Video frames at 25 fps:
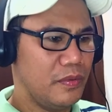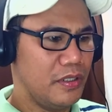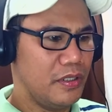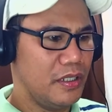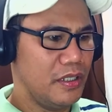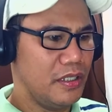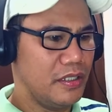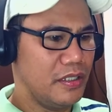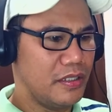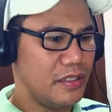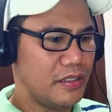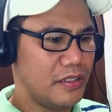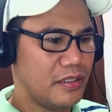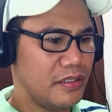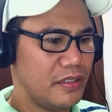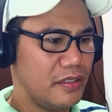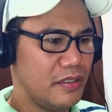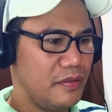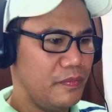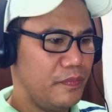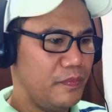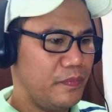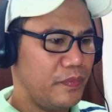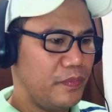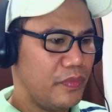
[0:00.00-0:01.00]
was,
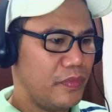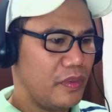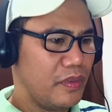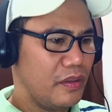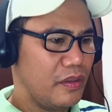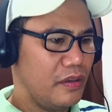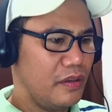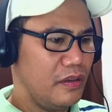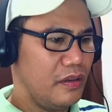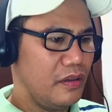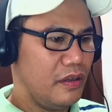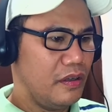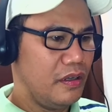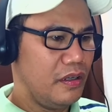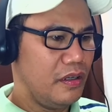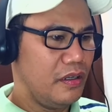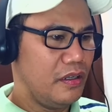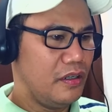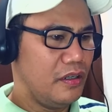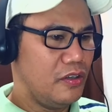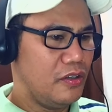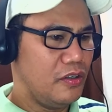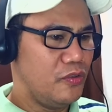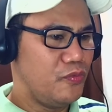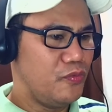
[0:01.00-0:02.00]

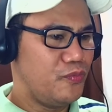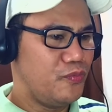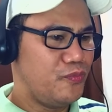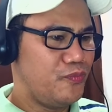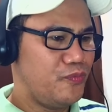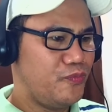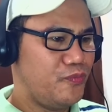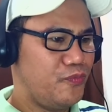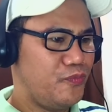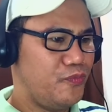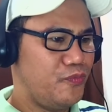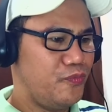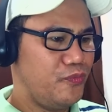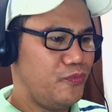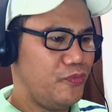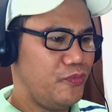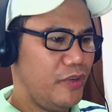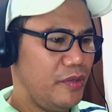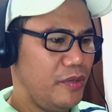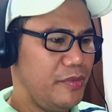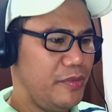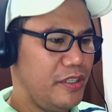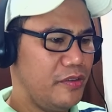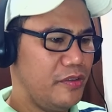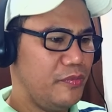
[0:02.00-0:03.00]
uh,
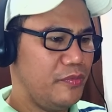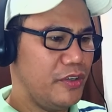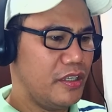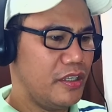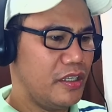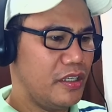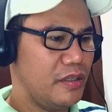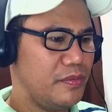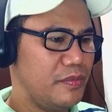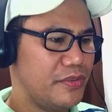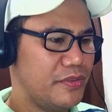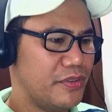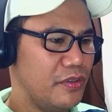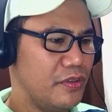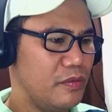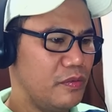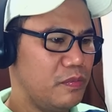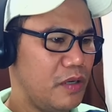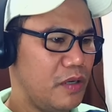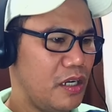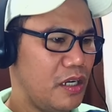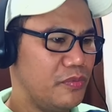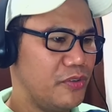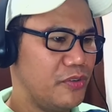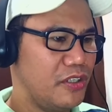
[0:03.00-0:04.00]
I mean, it became so
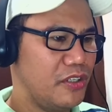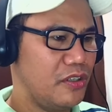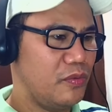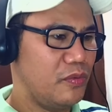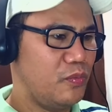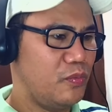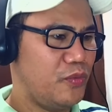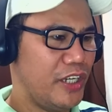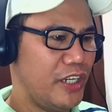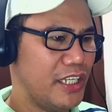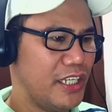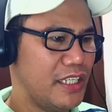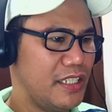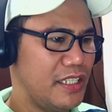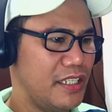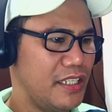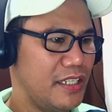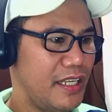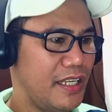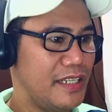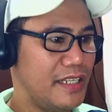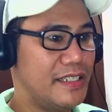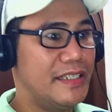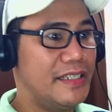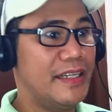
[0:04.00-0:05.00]
popular back in
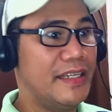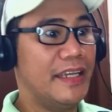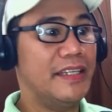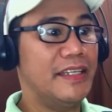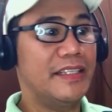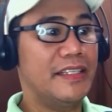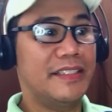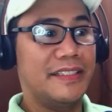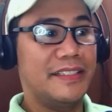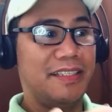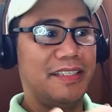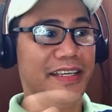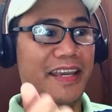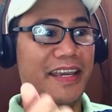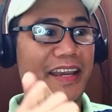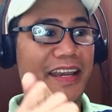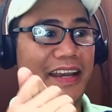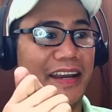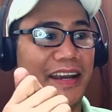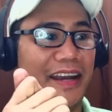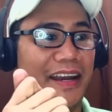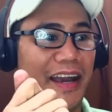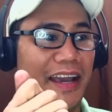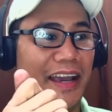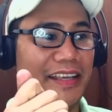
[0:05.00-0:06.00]
the 1990s.
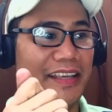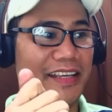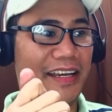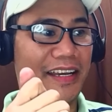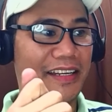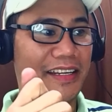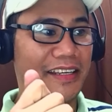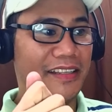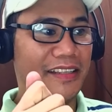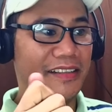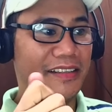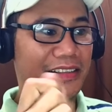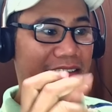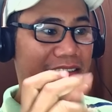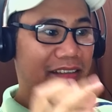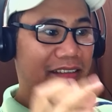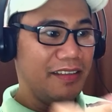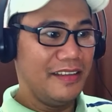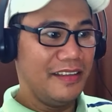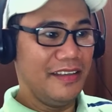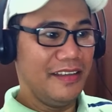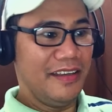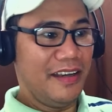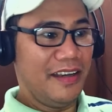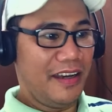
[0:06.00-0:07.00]
Yeah, I got it.
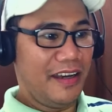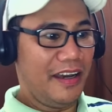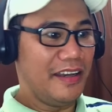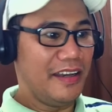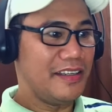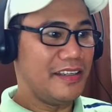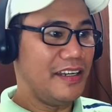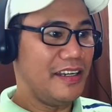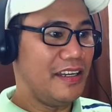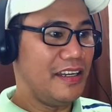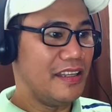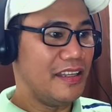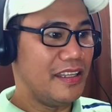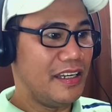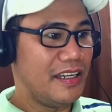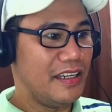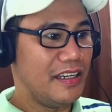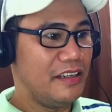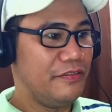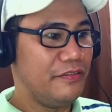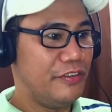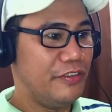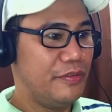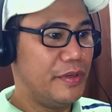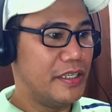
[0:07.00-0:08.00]
I got
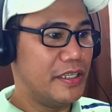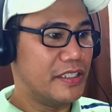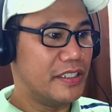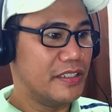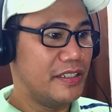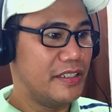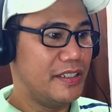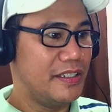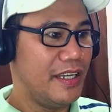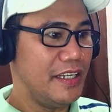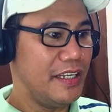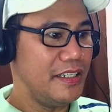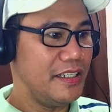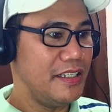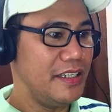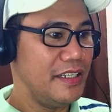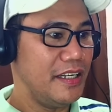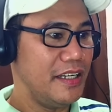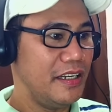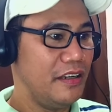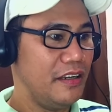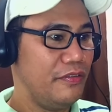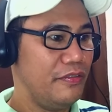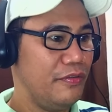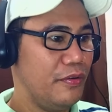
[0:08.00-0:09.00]
that information.
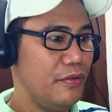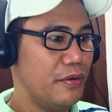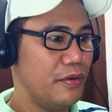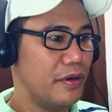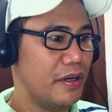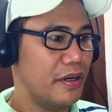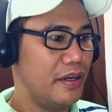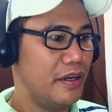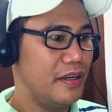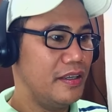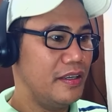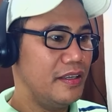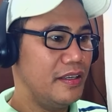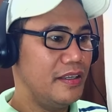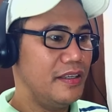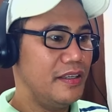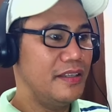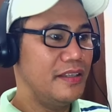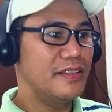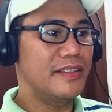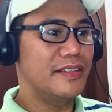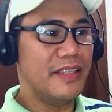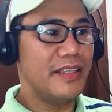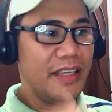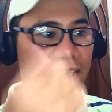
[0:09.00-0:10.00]
1994.
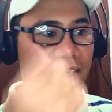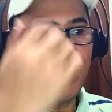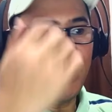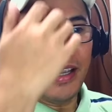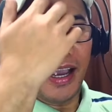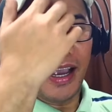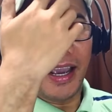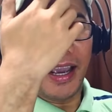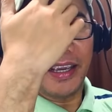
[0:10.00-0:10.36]
See,